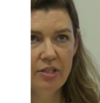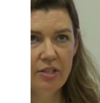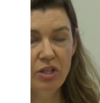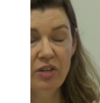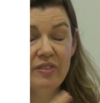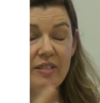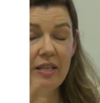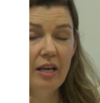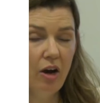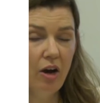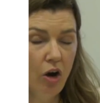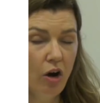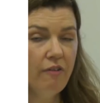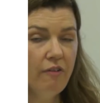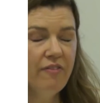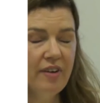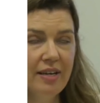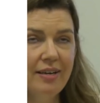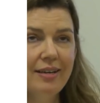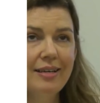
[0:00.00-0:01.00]
sort of
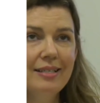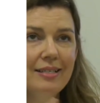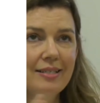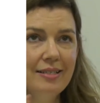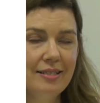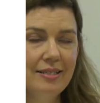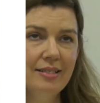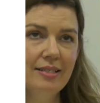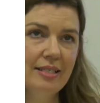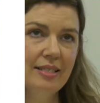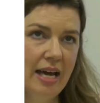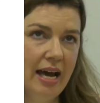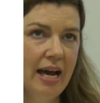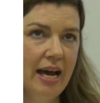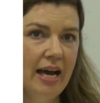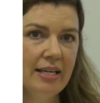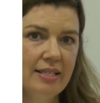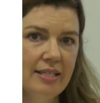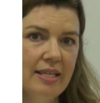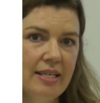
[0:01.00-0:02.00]
often
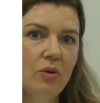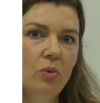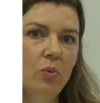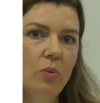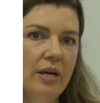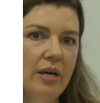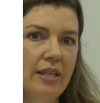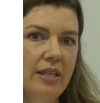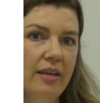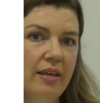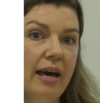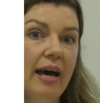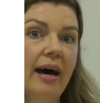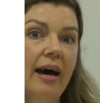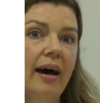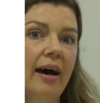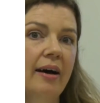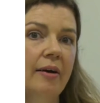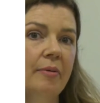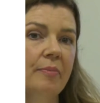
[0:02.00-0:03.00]
starting with
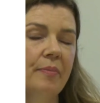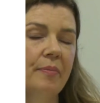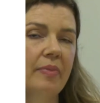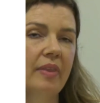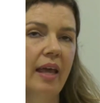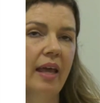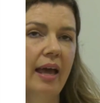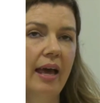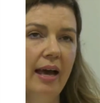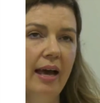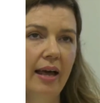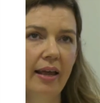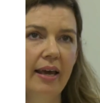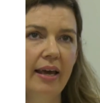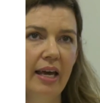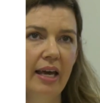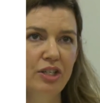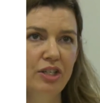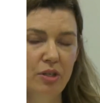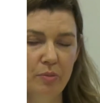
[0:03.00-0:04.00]
an
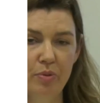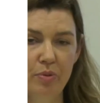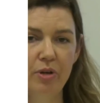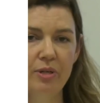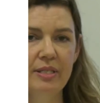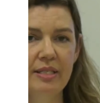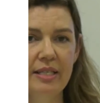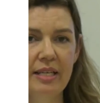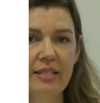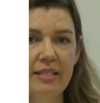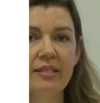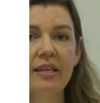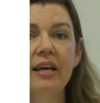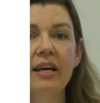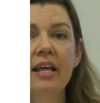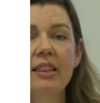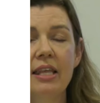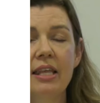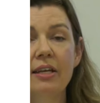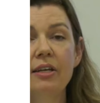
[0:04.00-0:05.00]
allocation process
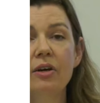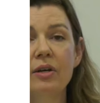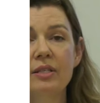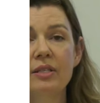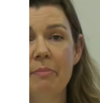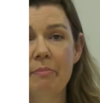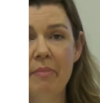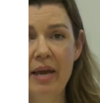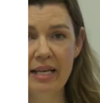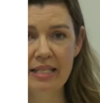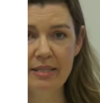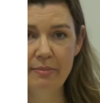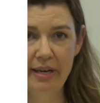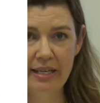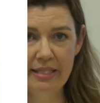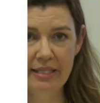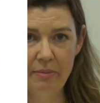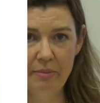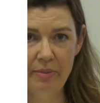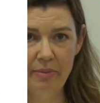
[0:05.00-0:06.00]
that looks at
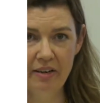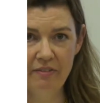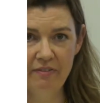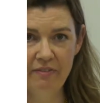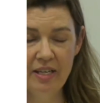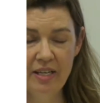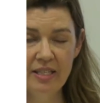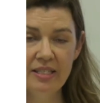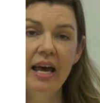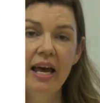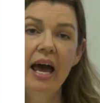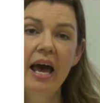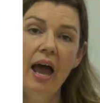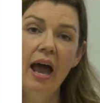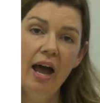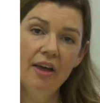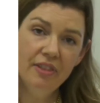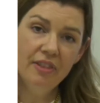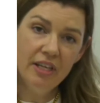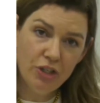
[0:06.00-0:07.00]
maximising benefits
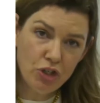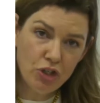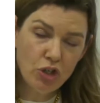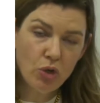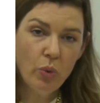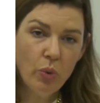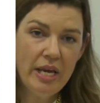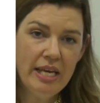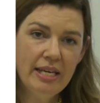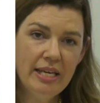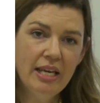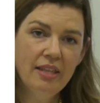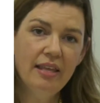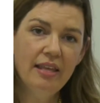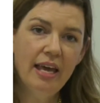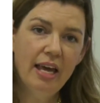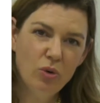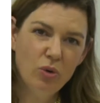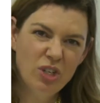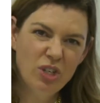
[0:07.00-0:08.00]
and then tweaking
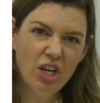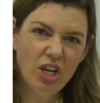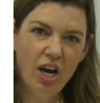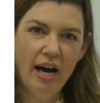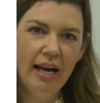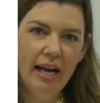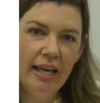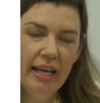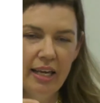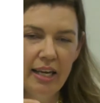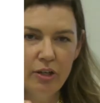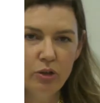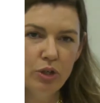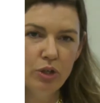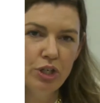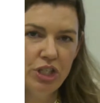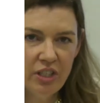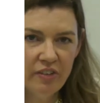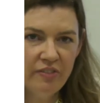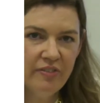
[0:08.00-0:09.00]
that or dialing it or
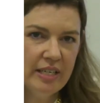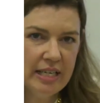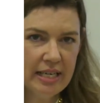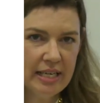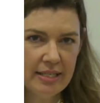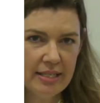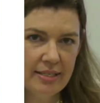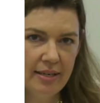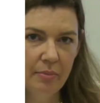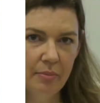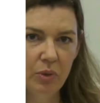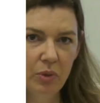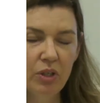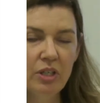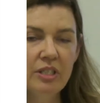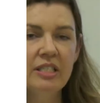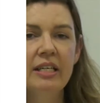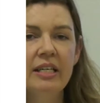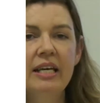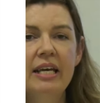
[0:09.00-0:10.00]
shifting it
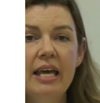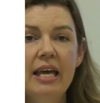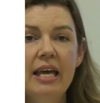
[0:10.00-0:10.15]
somewhat